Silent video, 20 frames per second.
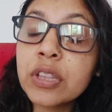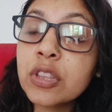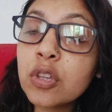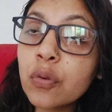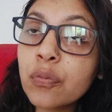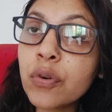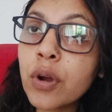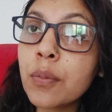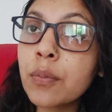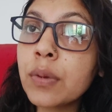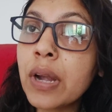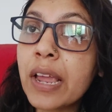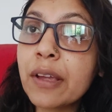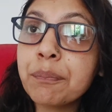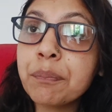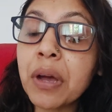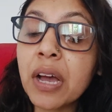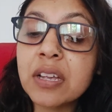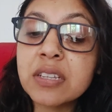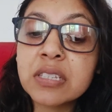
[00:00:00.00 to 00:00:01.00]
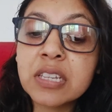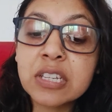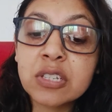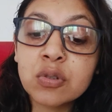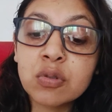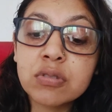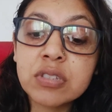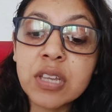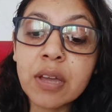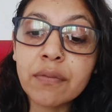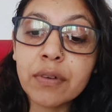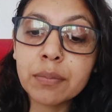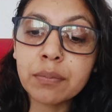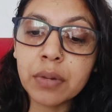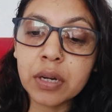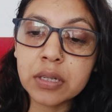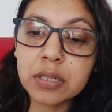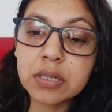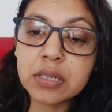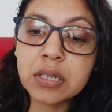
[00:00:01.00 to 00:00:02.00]
with you from like past 6 to 7
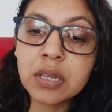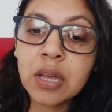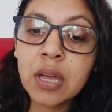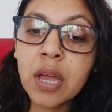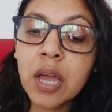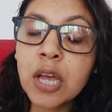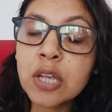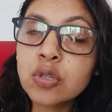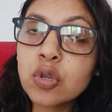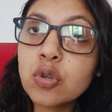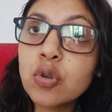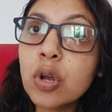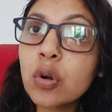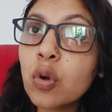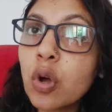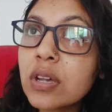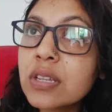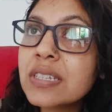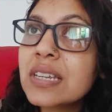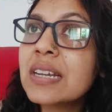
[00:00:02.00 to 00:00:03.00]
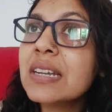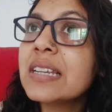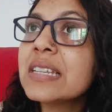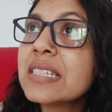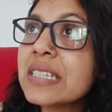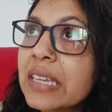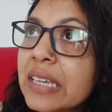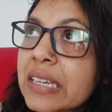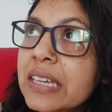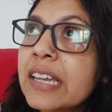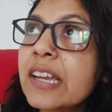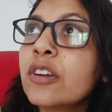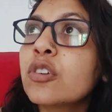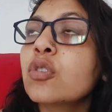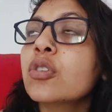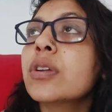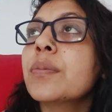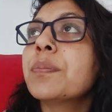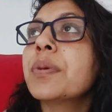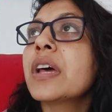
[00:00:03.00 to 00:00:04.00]
months. So you are constantly sinking
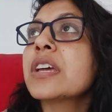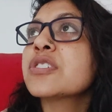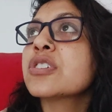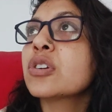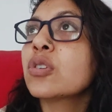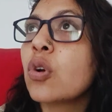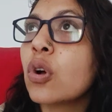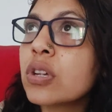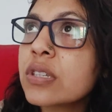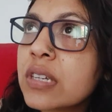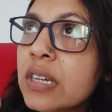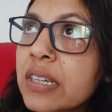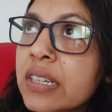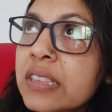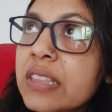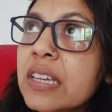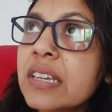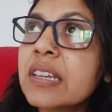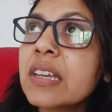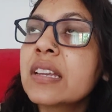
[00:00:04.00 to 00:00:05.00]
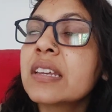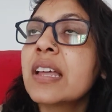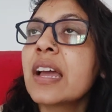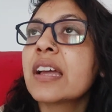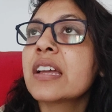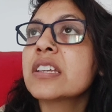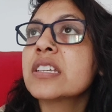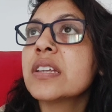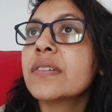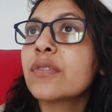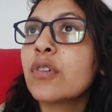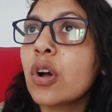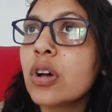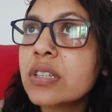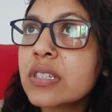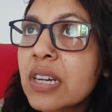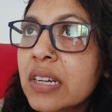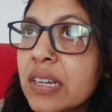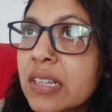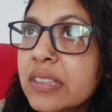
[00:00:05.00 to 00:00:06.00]
into depression, constantly thinking negative,
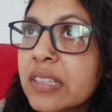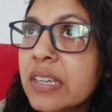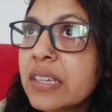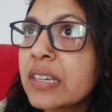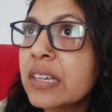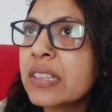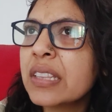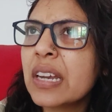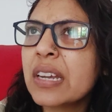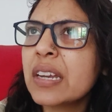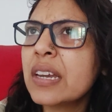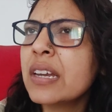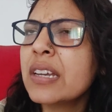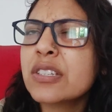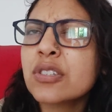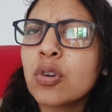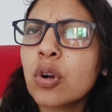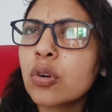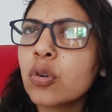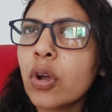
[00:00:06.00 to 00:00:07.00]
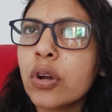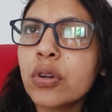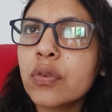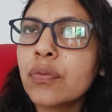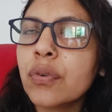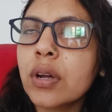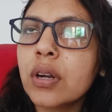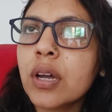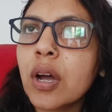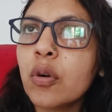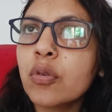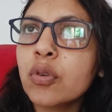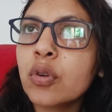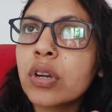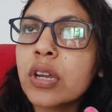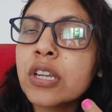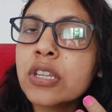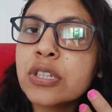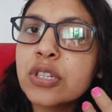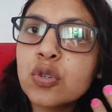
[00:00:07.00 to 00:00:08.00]
constantly thinking that it is not going to work out.
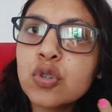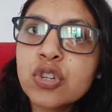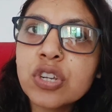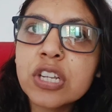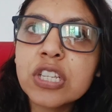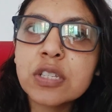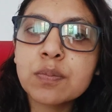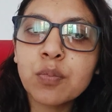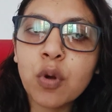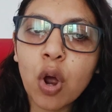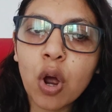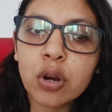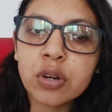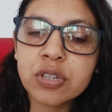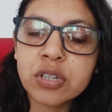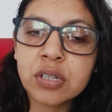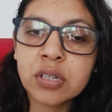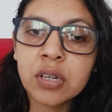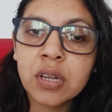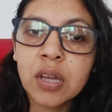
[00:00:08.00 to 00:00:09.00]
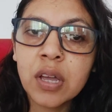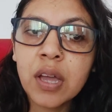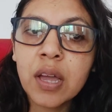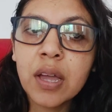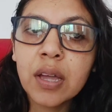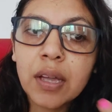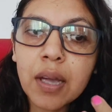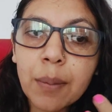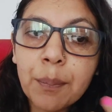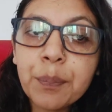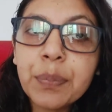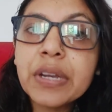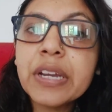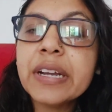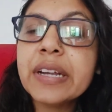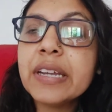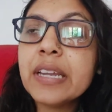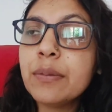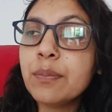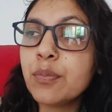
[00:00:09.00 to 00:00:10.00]
Your intuition is blocked,
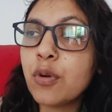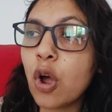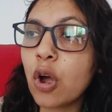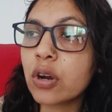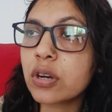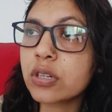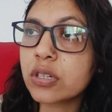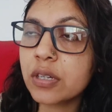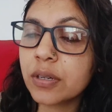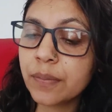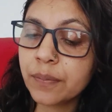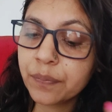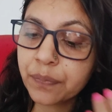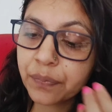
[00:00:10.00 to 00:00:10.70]
completely blocked,